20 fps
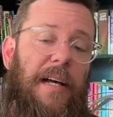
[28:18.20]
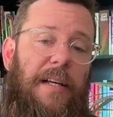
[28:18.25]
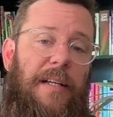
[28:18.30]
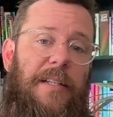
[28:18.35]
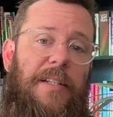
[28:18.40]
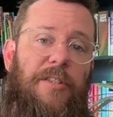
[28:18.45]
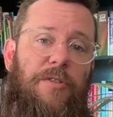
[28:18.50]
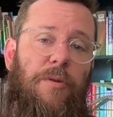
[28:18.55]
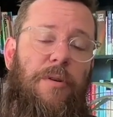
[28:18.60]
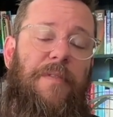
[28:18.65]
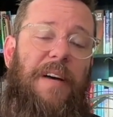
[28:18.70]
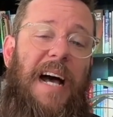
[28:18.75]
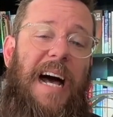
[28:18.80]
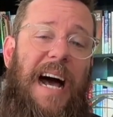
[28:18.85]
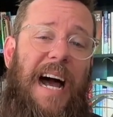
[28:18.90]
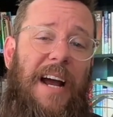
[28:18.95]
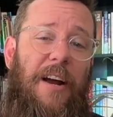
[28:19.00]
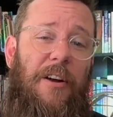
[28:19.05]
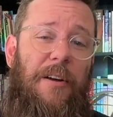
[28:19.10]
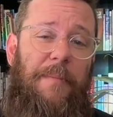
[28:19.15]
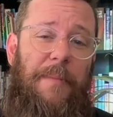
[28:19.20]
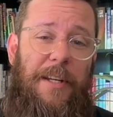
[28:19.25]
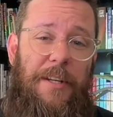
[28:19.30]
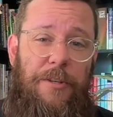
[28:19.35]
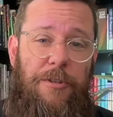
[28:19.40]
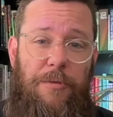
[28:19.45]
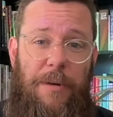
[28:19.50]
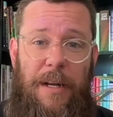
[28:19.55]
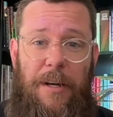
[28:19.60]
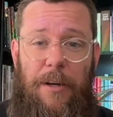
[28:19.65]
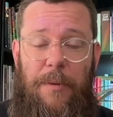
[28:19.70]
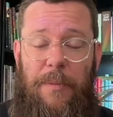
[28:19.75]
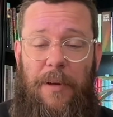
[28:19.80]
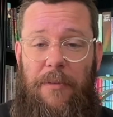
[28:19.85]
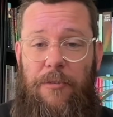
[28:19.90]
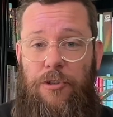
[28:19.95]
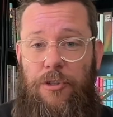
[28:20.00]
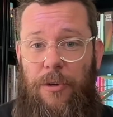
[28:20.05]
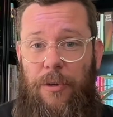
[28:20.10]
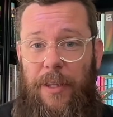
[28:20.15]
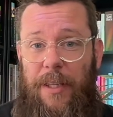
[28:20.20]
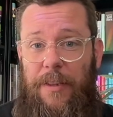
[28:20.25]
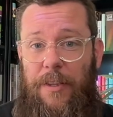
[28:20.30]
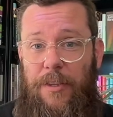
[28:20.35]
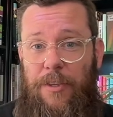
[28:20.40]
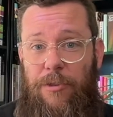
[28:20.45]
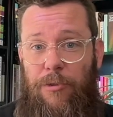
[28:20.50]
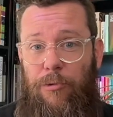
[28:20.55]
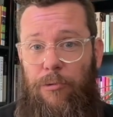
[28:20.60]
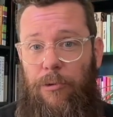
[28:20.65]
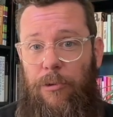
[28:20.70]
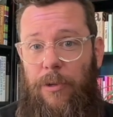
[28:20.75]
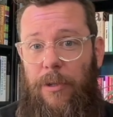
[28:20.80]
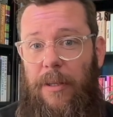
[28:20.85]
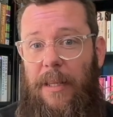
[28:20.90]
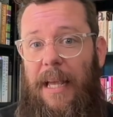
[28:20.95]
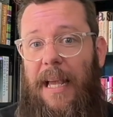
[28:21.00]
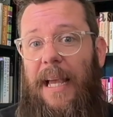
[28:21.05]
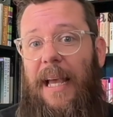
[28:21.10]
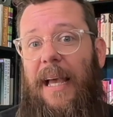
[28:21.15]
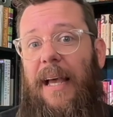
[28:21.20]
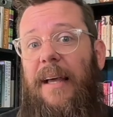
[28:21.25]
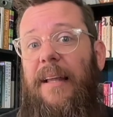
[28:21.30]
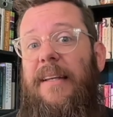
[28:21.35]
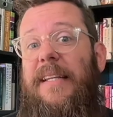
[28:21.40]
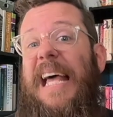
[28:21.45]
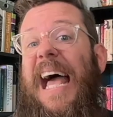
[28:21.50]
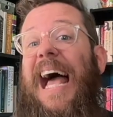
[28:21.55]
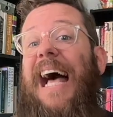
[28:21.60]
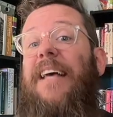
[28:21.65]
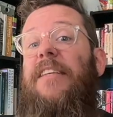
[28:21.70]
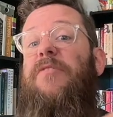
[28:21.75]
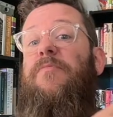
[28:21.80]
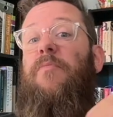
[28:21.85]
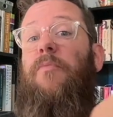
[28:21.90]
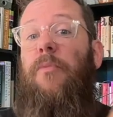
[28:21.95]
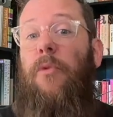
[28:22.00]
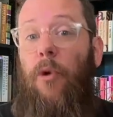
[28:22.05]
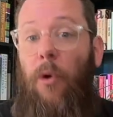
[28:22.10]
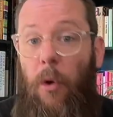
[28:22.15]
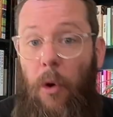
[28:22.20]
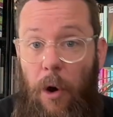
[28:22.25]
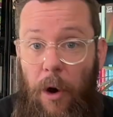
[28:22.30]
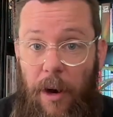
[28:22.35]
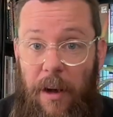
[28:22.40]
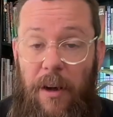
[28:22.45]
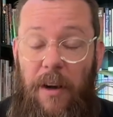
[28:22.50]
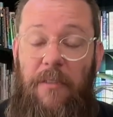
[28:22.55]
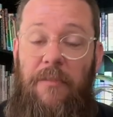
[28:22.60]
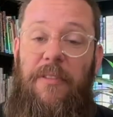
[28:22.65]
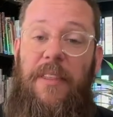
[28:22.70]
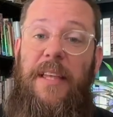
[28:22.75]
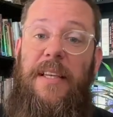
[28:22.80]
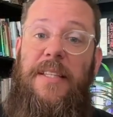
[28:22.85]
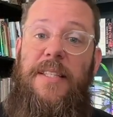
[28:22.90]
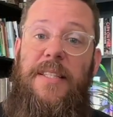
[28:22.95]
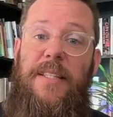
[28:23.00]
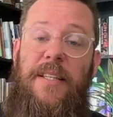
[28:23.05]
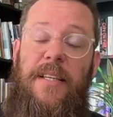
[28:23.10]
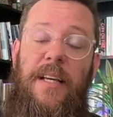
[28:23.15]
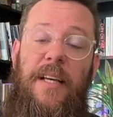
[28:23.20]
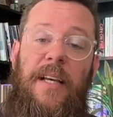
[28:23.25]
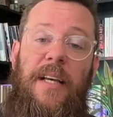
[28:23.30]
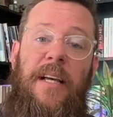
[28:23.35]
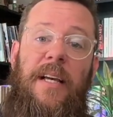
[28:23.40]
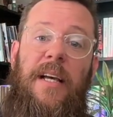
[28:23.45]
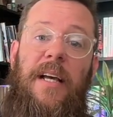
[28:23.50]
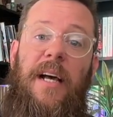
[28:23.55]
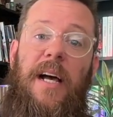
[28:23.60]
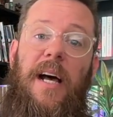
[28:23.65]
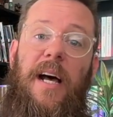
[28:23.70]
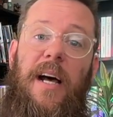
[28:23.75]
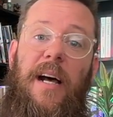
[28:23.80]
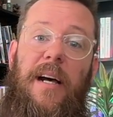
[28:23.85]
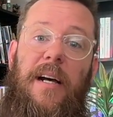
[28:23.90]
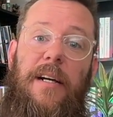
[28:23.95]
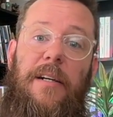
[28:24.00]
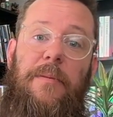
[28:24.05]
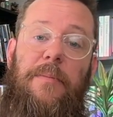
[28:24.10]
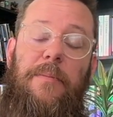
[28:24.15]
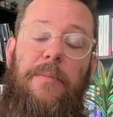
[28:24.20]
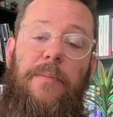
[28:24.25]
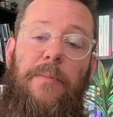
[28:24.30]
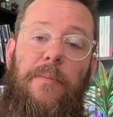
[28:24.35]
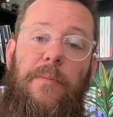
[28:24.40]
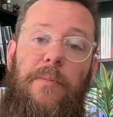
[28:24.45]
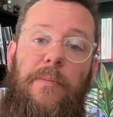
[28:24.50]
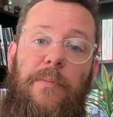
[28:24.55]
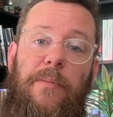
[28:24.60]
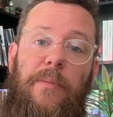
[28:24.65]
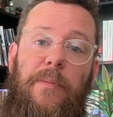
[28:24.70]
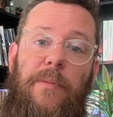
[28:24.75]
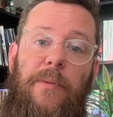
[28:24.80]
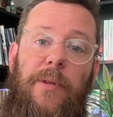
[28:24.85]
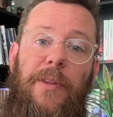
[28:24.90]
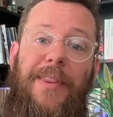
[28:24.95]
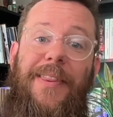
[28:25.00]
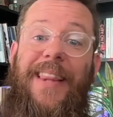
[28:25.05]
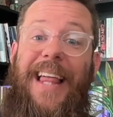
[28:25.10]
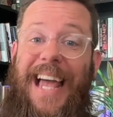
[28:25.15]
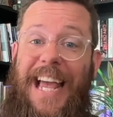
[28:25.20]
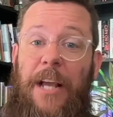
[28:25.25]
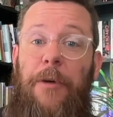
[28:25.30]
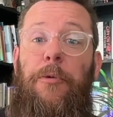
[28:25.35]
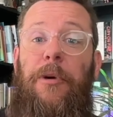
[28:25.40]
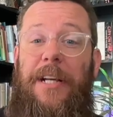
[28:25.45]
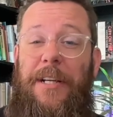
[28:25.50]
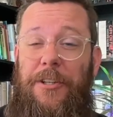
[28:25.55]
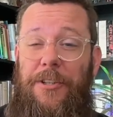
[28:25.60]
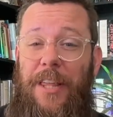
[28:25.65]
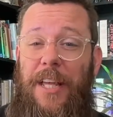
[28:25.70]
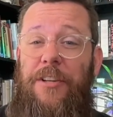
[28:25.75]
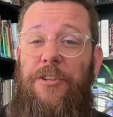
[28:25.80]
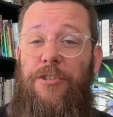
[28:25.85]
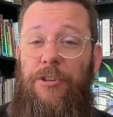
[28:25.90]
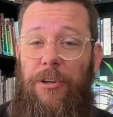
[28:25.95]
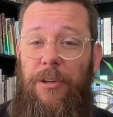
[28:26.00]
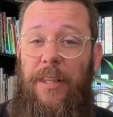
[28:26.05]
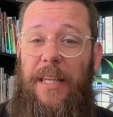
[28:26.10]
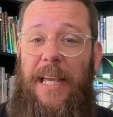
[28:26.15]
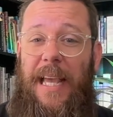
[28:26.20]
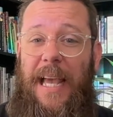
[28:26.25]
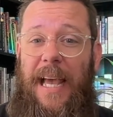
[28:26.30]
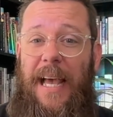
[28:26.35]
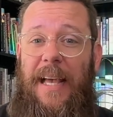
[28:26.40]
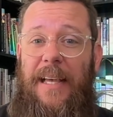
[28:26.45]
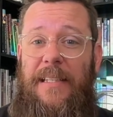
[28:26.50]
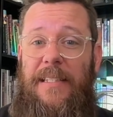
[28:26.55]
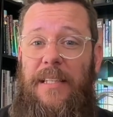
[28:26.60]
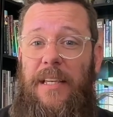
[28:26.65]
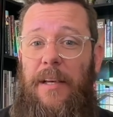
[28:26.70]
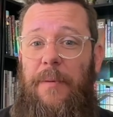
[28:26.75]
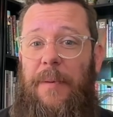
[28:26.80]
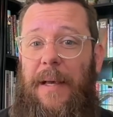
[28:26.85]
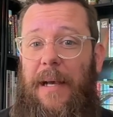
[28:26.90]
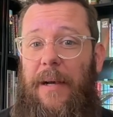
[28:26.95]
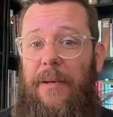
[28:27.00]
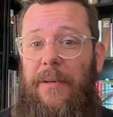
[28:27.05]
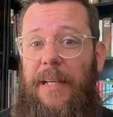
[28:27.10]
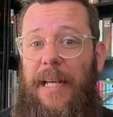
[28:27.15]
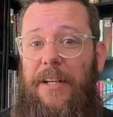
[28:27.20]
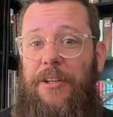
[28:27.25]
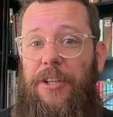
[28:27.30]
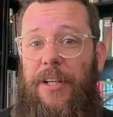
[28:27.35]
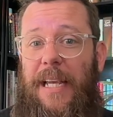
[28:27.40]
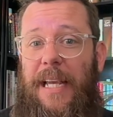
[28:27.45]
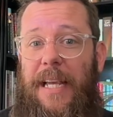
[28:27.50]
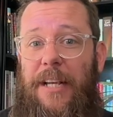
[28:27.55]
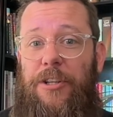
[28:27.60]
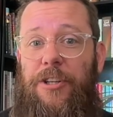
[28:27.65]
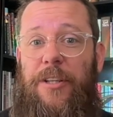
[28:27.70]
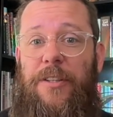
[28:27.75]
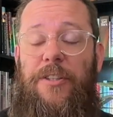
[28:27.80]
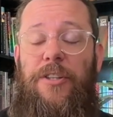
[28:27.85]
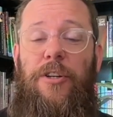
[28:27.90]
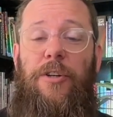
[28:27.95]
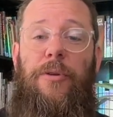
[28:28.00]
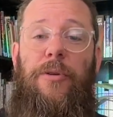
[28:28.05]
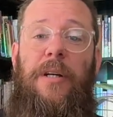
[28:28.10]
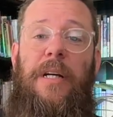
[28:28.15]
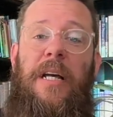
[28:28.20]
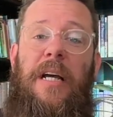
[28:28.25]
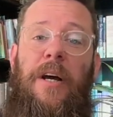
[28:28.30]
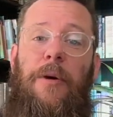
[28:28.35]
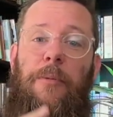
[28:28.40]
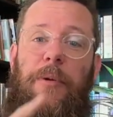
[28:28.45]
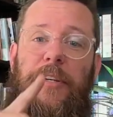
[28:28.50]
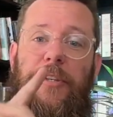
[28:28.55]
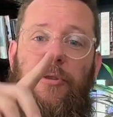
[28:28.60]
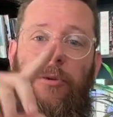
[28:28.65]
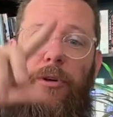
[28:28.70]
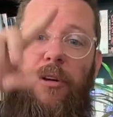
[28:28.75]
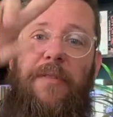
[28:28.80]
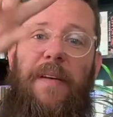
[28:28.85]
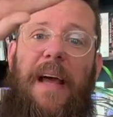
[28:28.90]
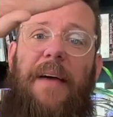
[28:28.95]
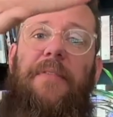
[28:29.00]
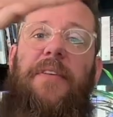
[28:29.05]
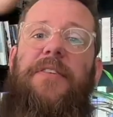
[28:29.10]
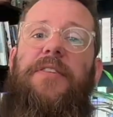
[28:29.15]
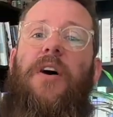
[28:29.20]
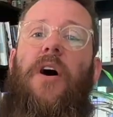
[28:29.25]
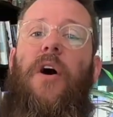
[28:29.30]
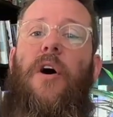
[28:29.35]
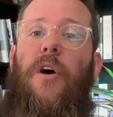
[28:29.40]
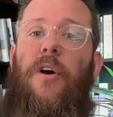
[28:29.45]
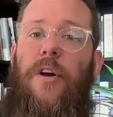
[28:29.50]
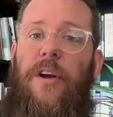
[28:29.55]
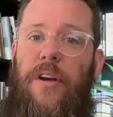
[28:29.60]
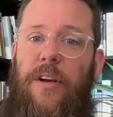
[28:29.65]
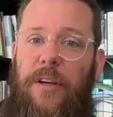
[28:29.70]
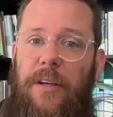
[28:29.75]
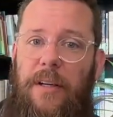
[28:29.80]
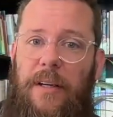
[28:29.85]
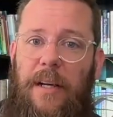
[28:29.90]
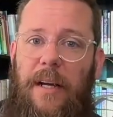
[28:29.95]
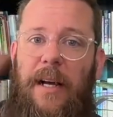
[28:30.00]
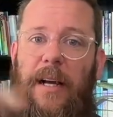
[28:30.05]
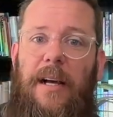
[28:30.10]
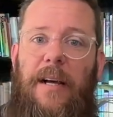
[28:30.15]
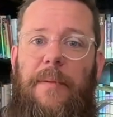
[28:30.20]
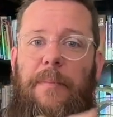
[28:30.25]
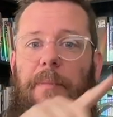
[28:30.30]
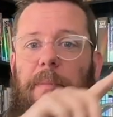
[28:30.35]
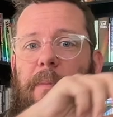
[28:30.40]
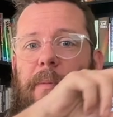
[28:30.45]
sort of a higher administrator above Shirley at the school and has more of this um, language that Shirley has about education. So we sort of had this arc, um,